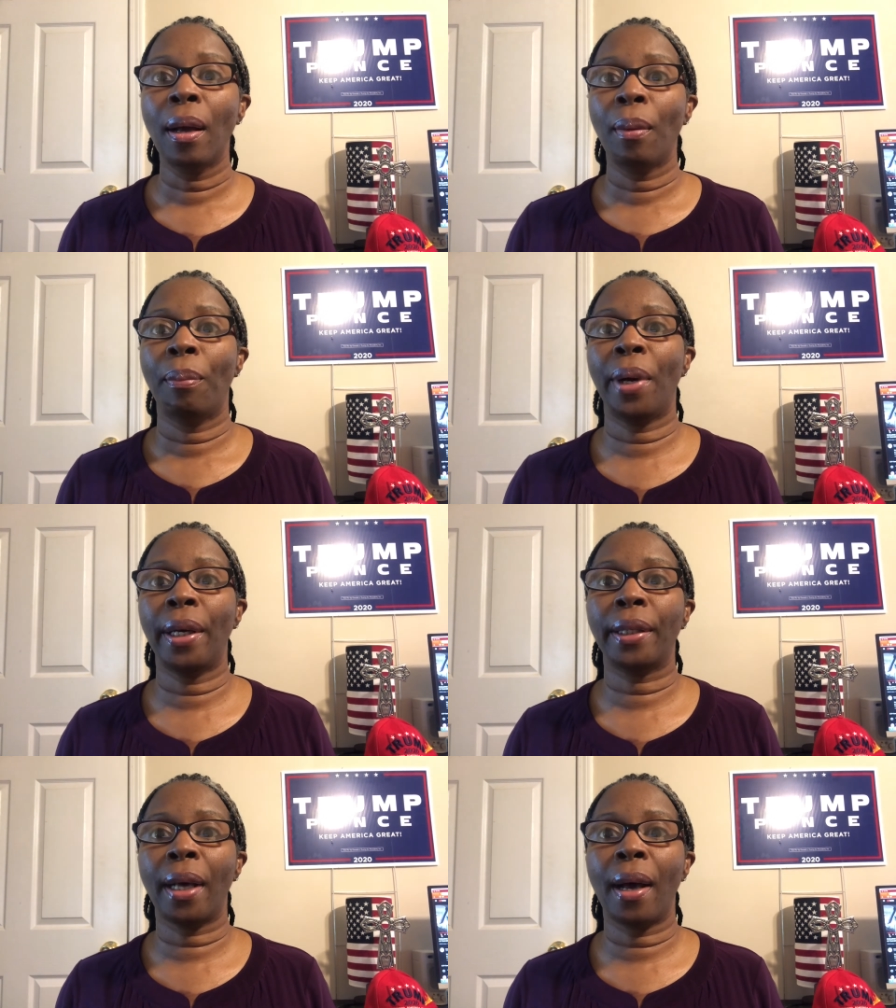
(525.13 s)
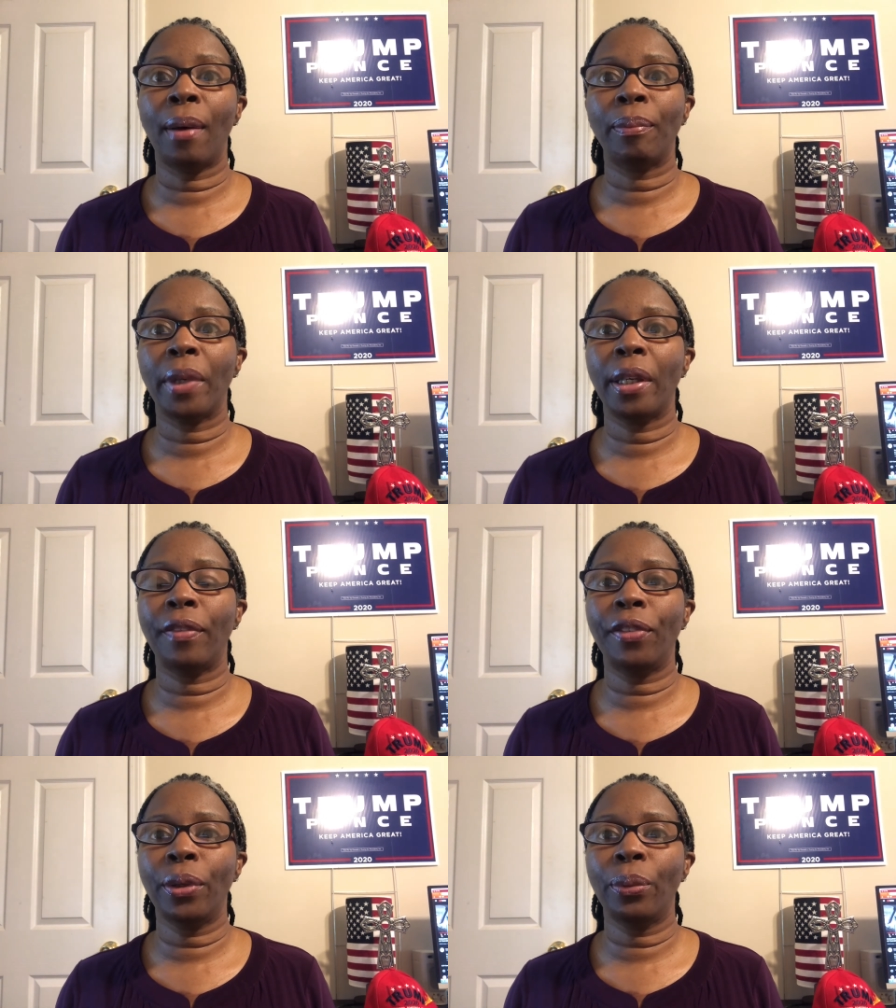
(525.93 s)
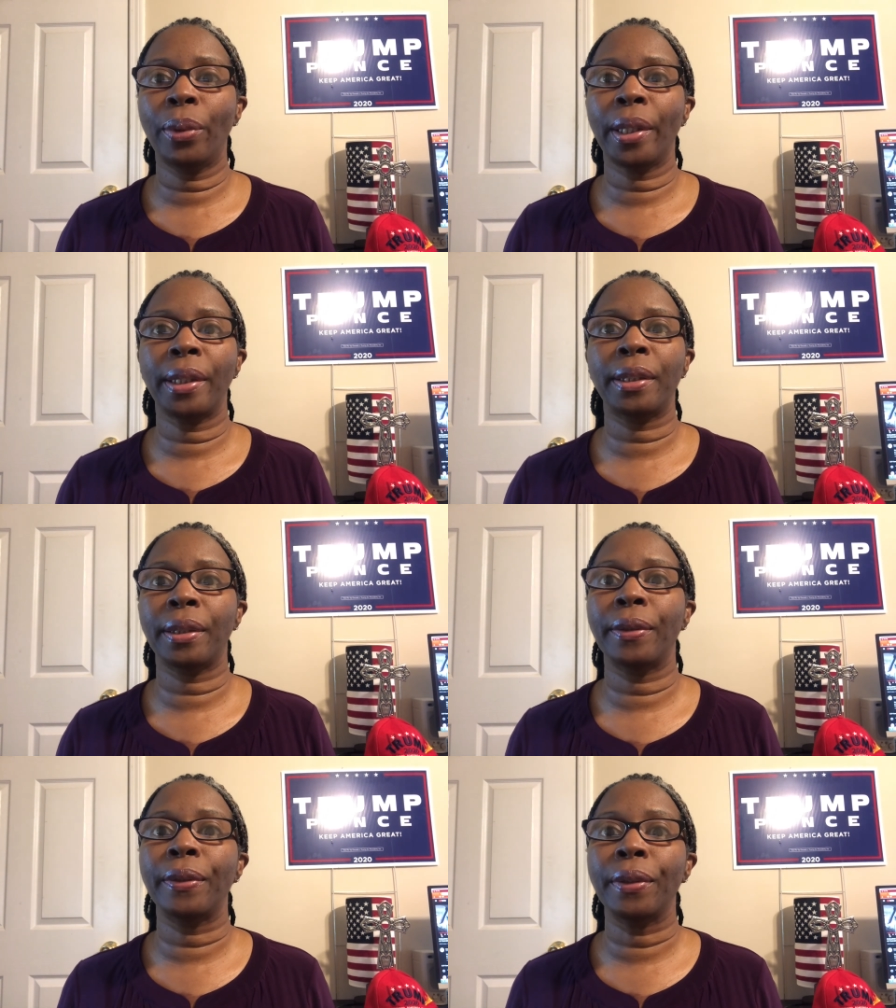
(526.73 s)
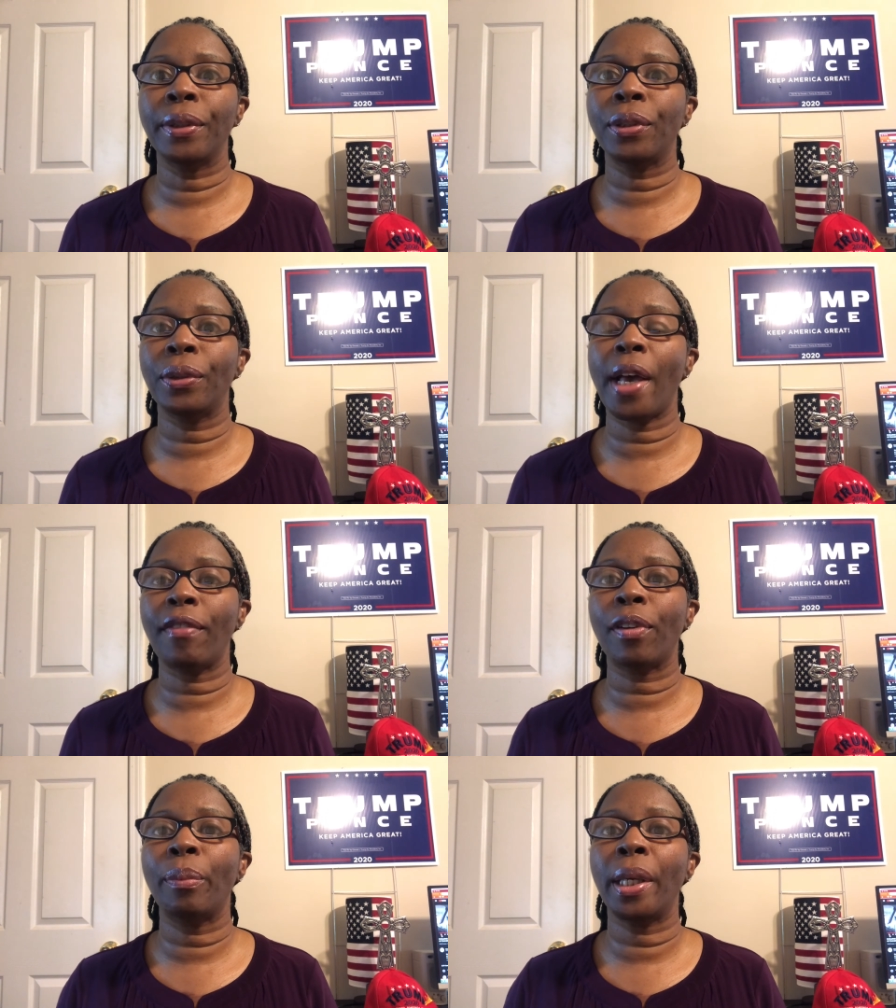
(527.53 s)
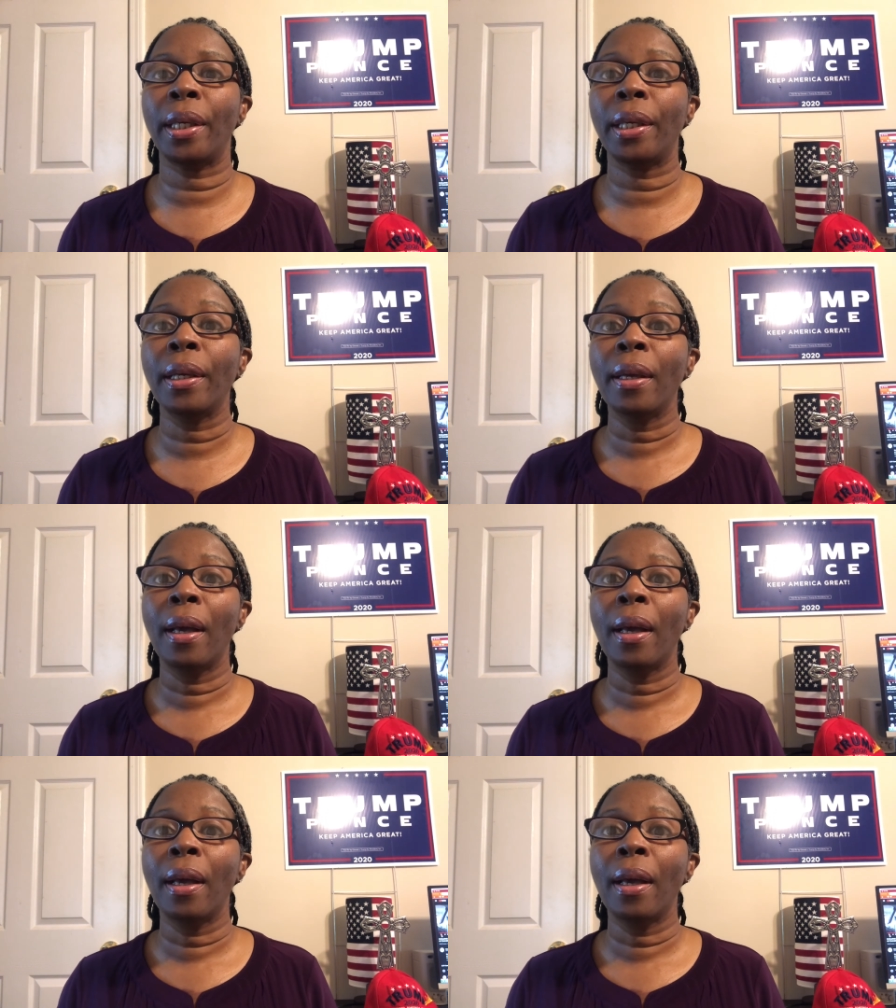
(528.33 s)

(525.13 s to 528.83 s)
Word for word: But um, if you're willing to do that for me,